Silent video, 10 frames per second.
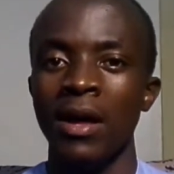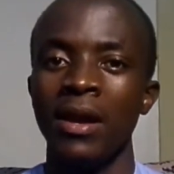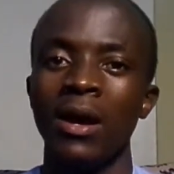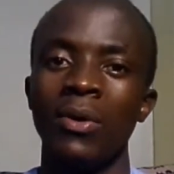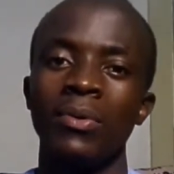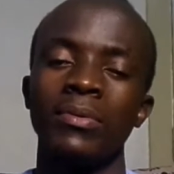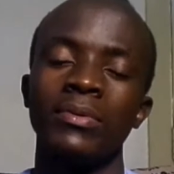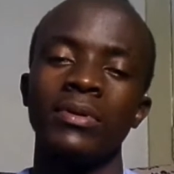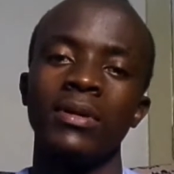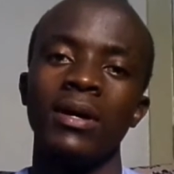Now,
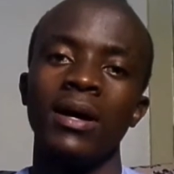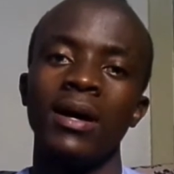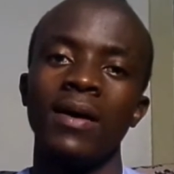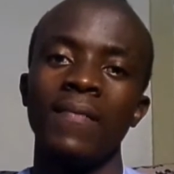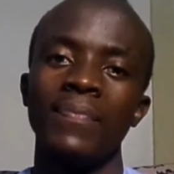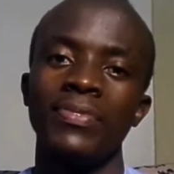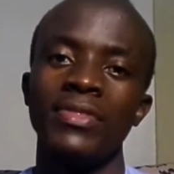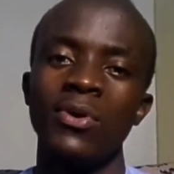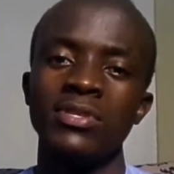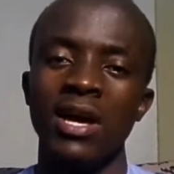
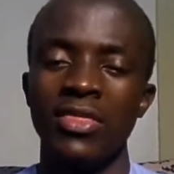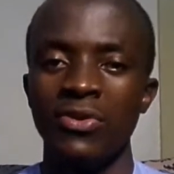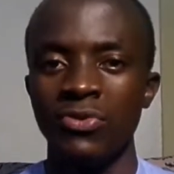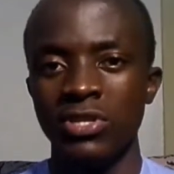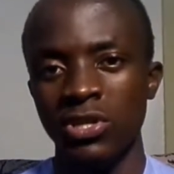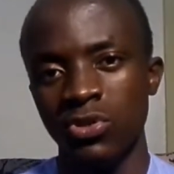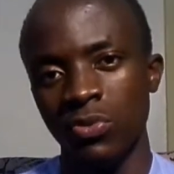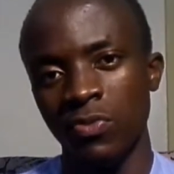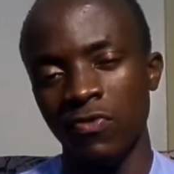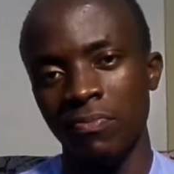Those are the rotation
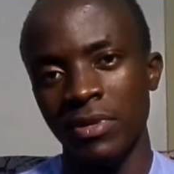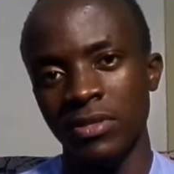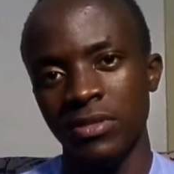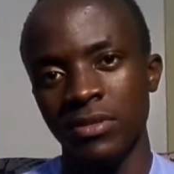movements.